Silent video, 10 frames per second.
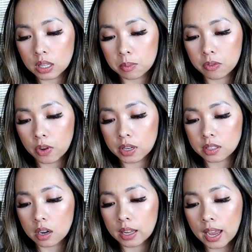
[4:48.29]
let me focus
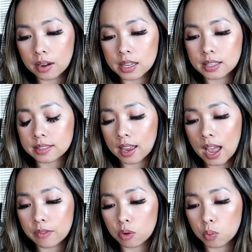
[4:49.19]
on accounting since I
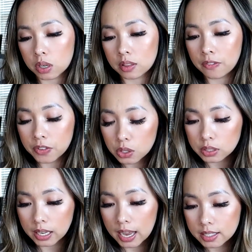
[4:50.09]
haven't worked the
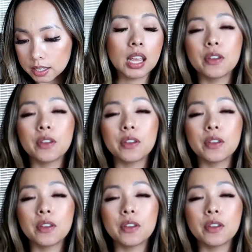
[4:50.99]
field yet.